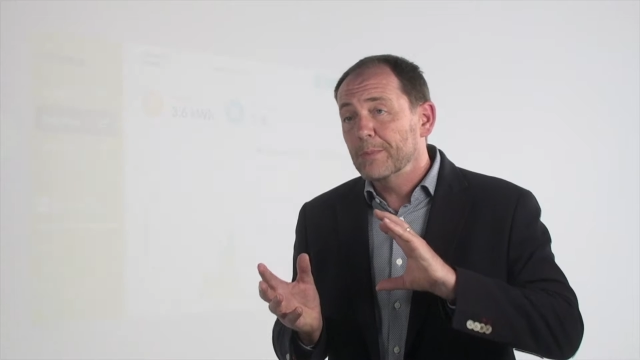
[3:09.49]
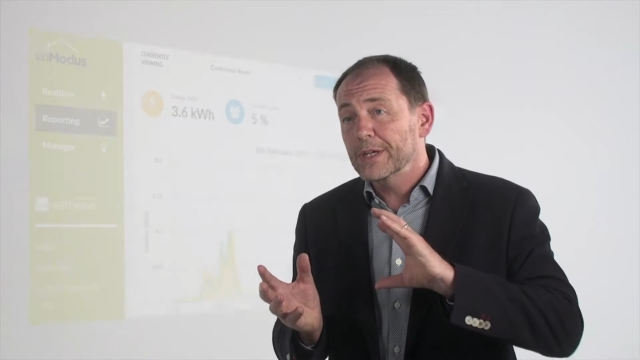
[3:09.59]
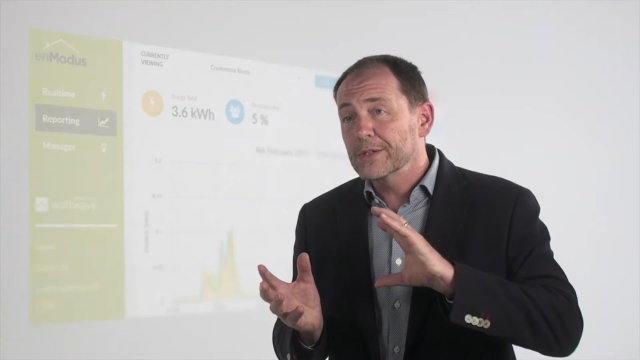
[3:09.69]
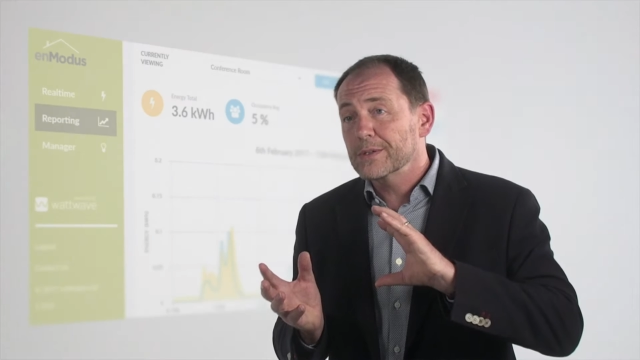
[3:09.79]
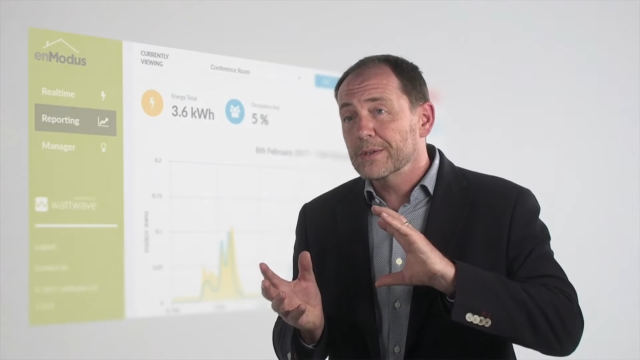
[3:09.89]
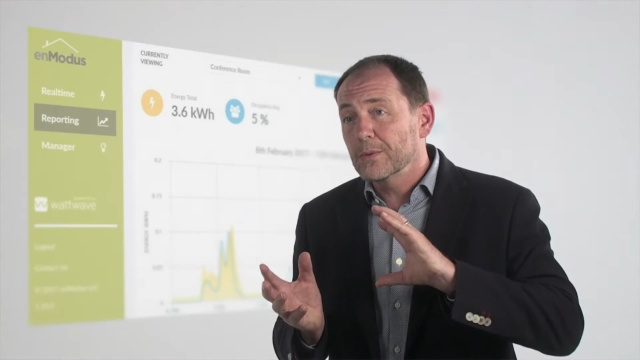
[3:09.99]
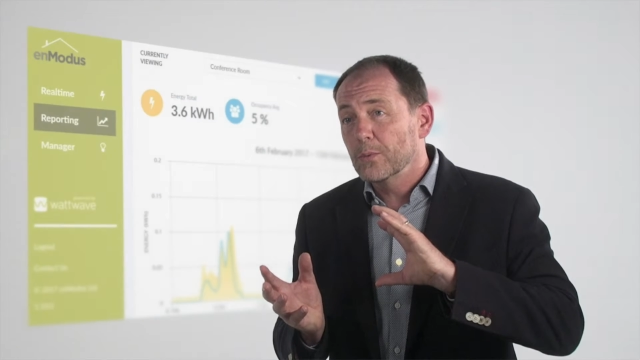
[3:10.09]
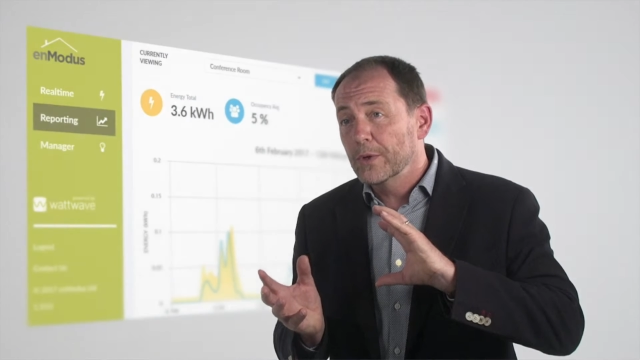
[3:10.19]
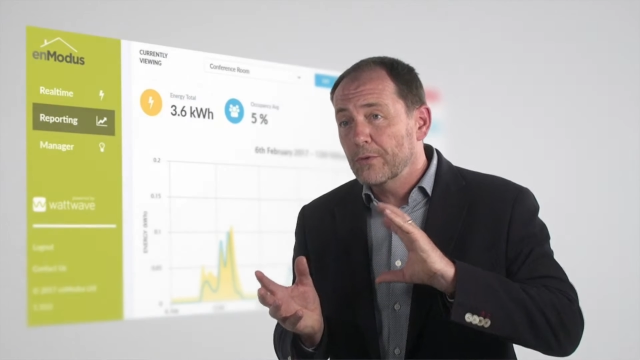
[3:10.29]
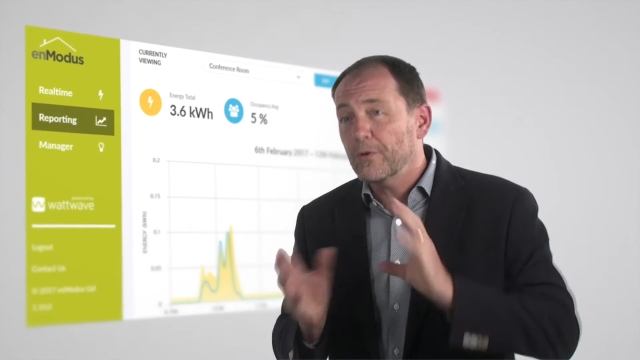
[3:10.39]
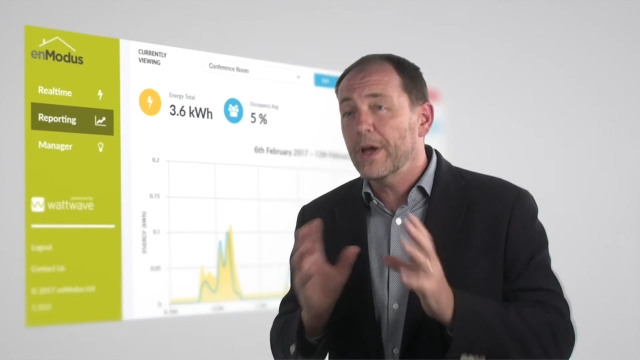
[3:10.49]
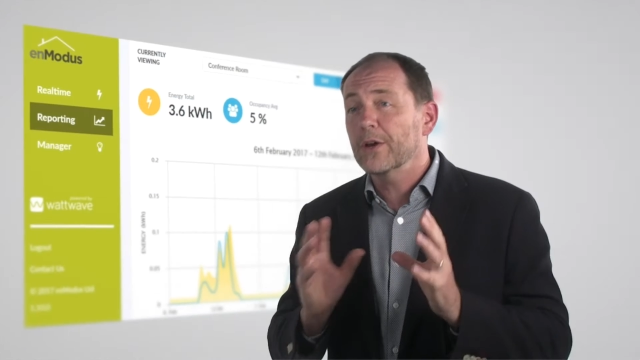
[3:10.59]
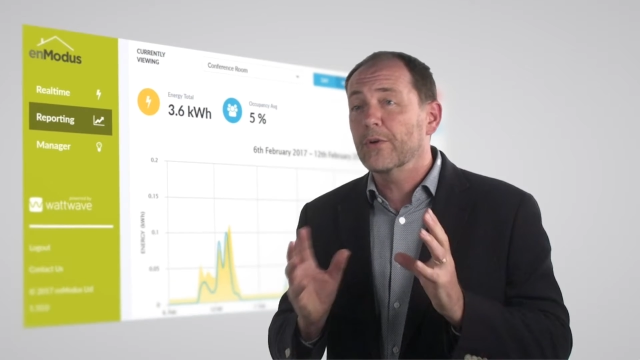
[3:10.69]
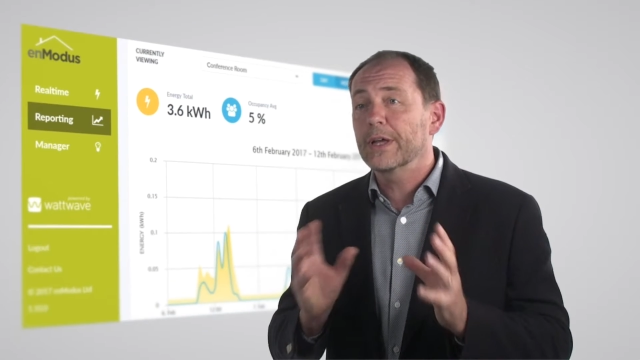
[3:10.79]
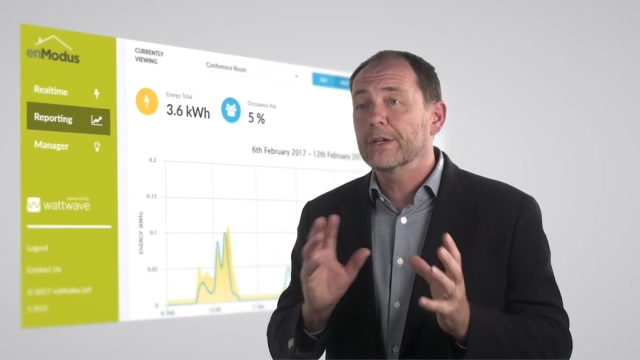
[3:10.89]
because with
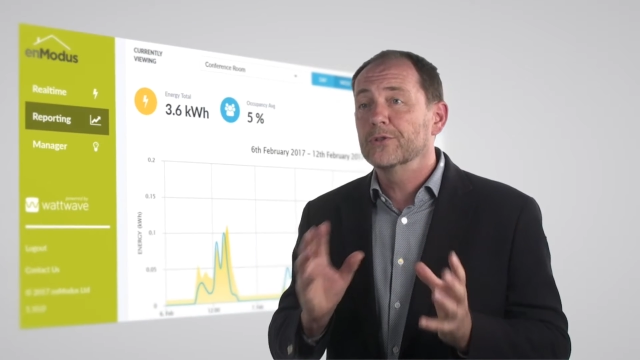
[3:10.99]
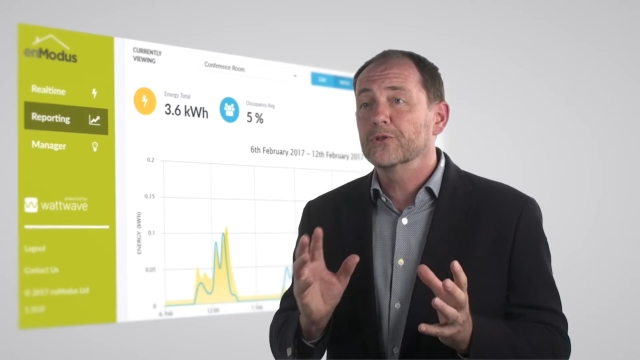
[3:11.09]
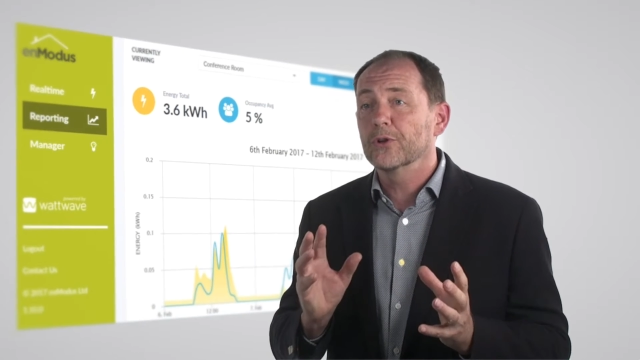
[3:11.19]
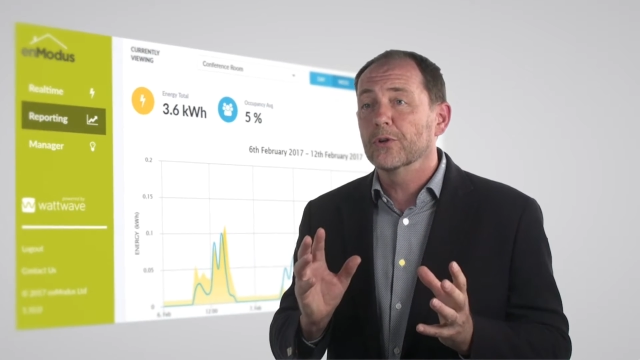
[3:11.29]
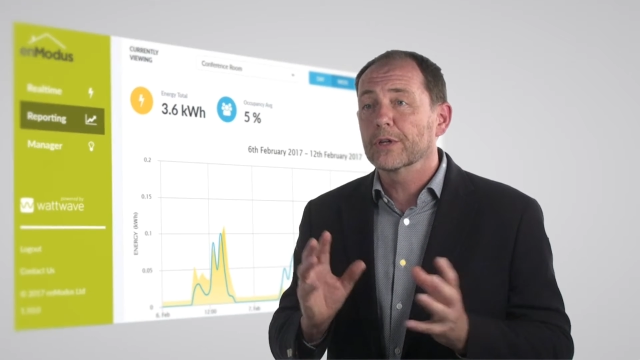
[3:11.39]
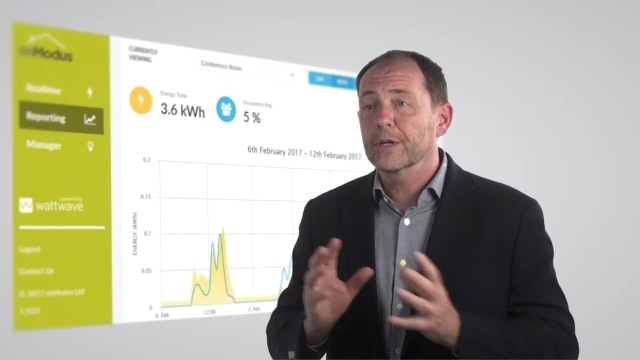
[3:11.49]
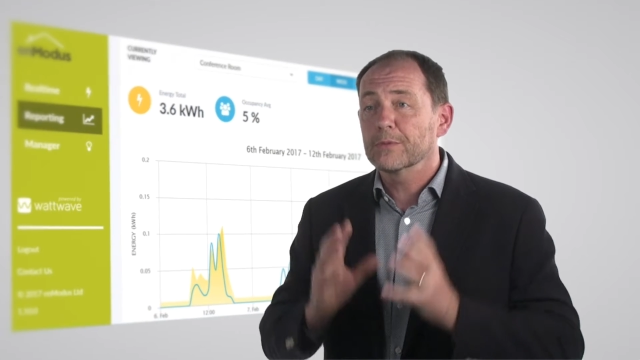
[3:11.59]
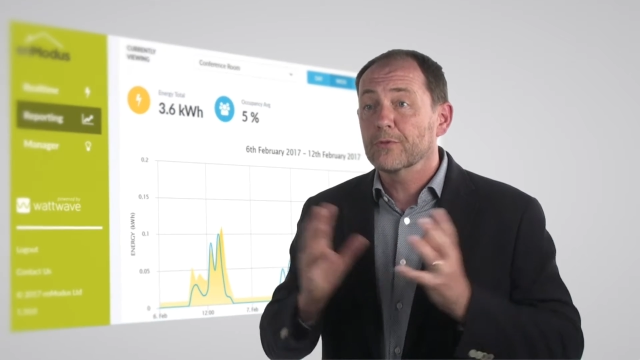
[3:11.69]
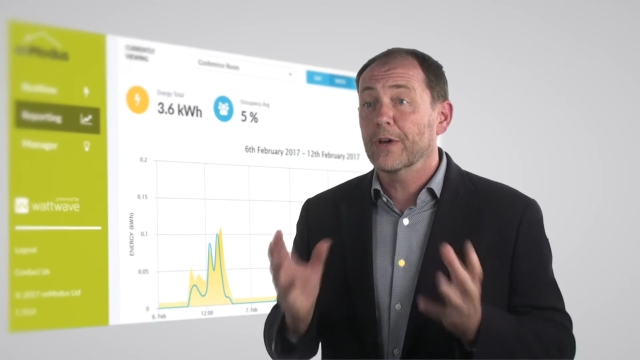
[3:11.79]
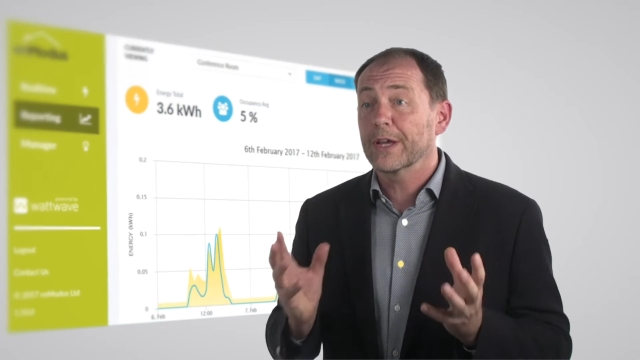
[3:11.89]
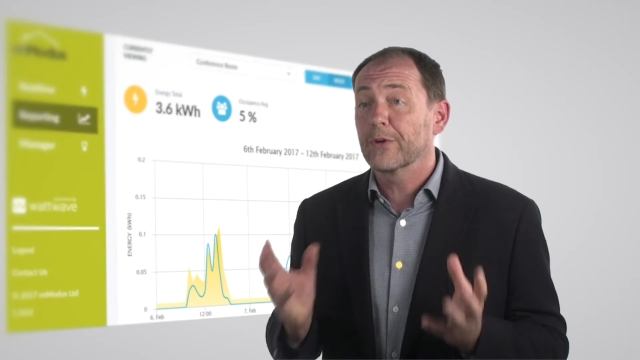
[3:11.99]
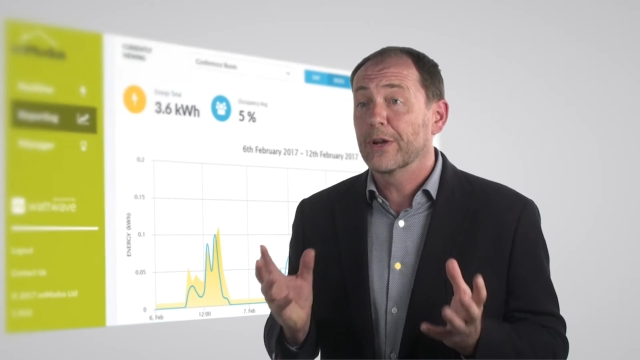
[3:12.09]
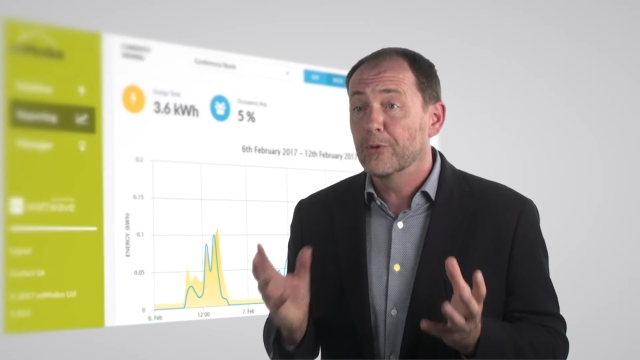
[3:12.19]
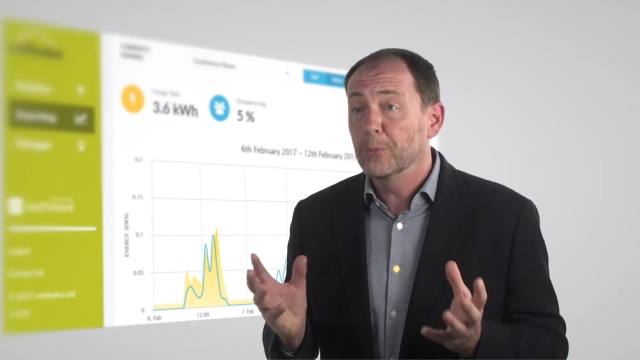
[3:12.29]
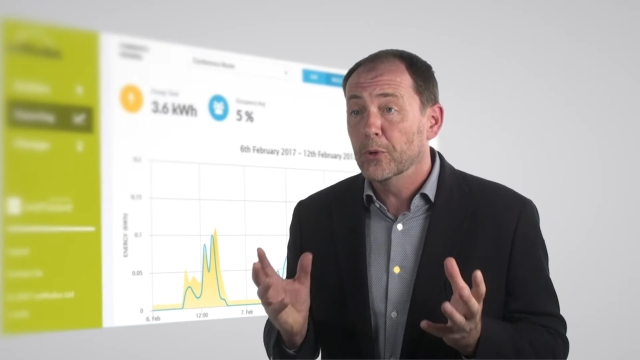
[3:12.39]
fine-grained control comes
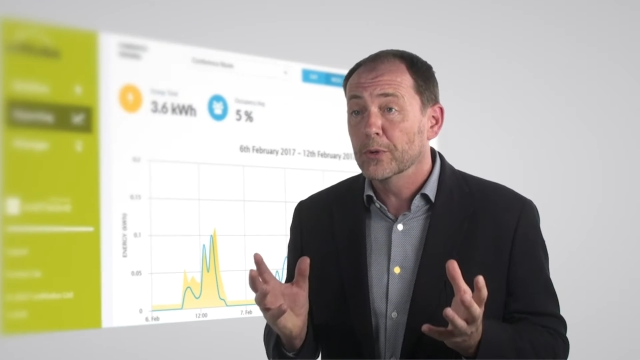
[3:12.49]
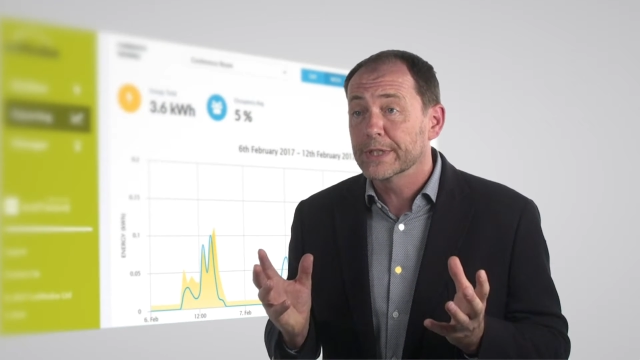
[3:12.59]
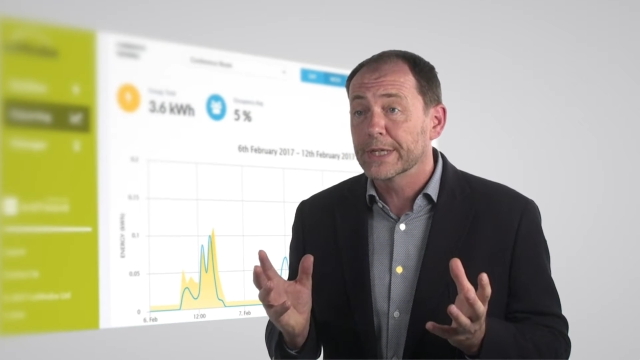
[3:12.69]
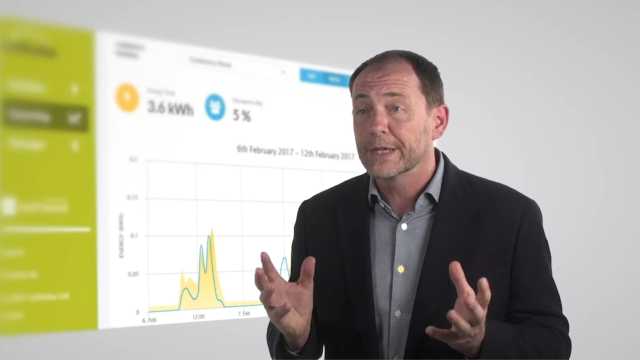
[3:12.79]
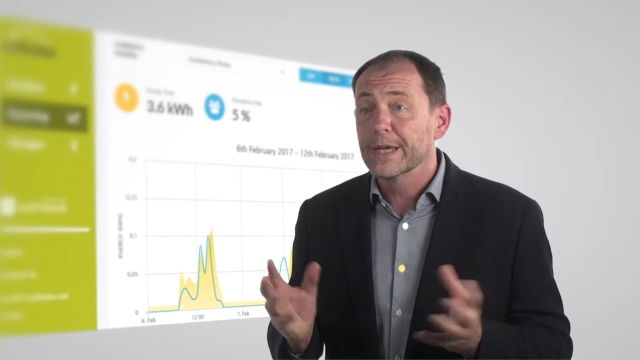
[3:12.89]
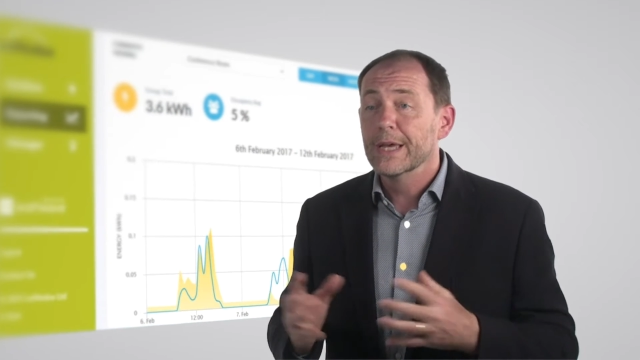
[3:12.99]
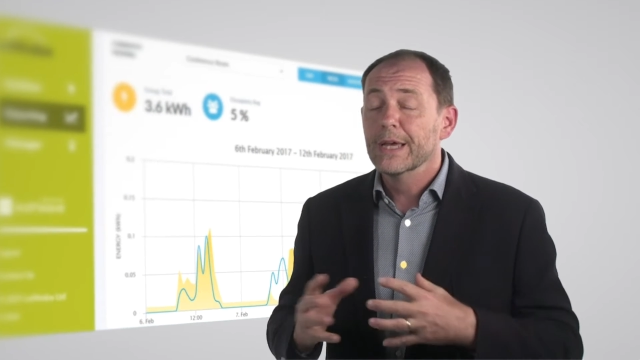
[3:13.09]
fine-grained reporting.